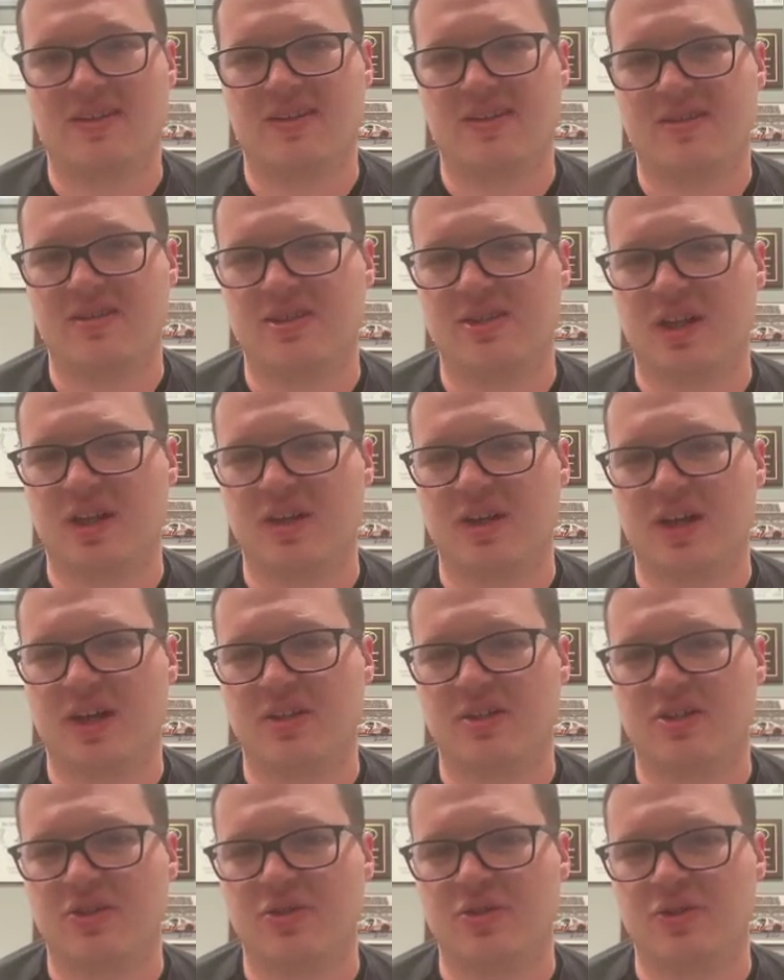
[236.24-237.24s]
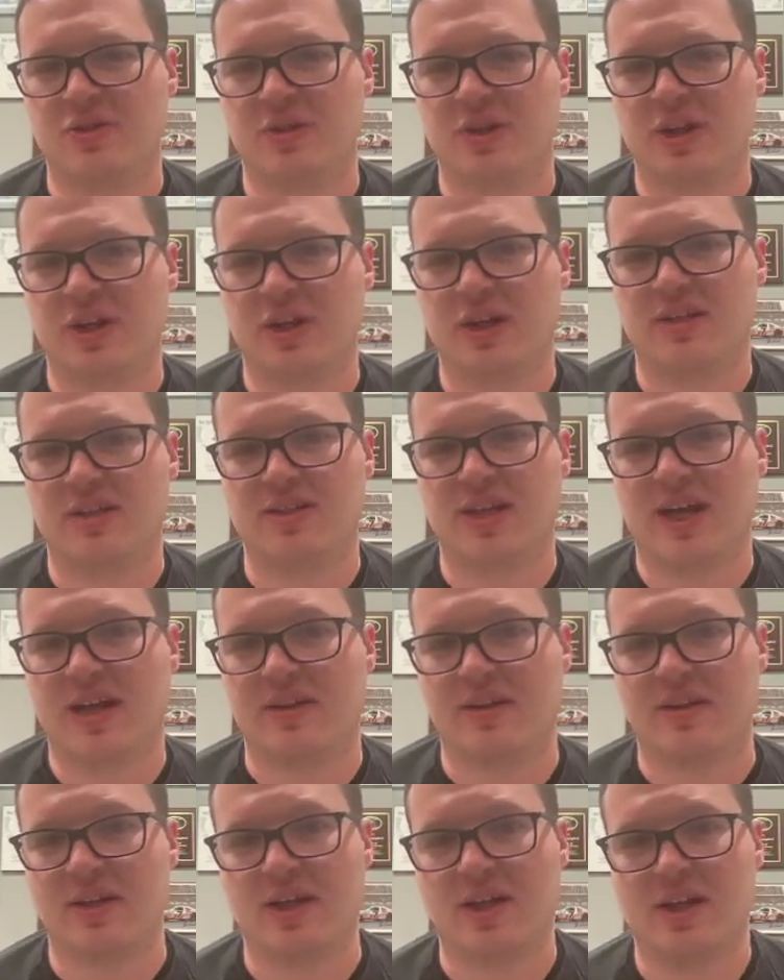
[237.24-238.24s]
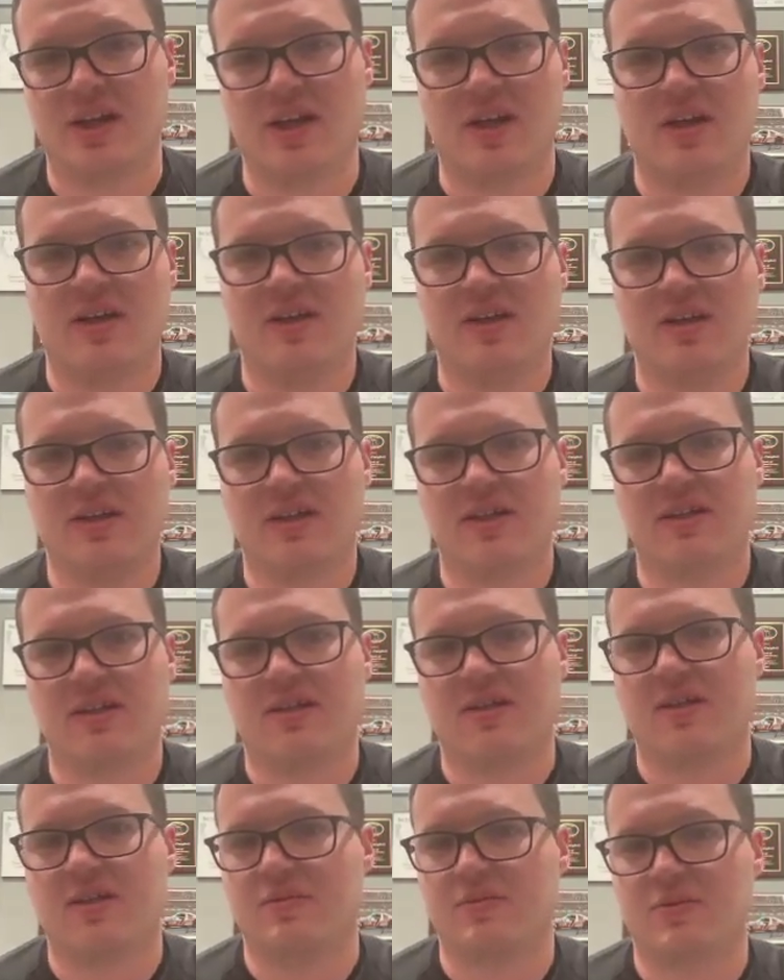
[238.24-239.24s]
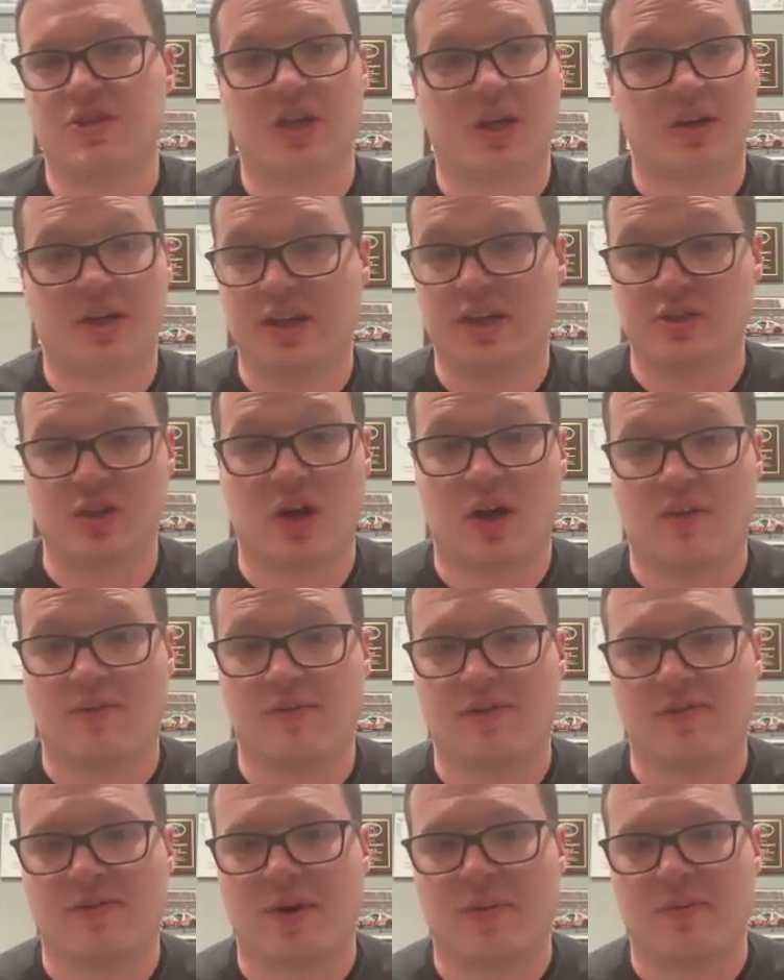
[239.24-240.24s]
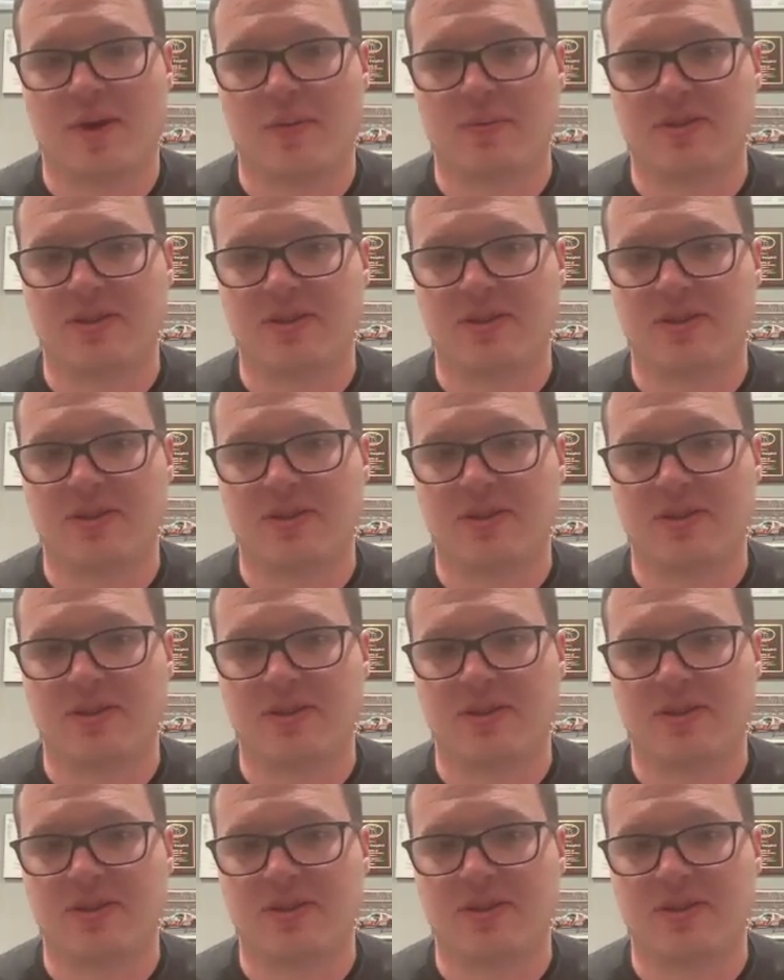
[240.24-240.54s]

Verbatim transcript: and Sundays usually is that the uh, Sundays off if I'm not.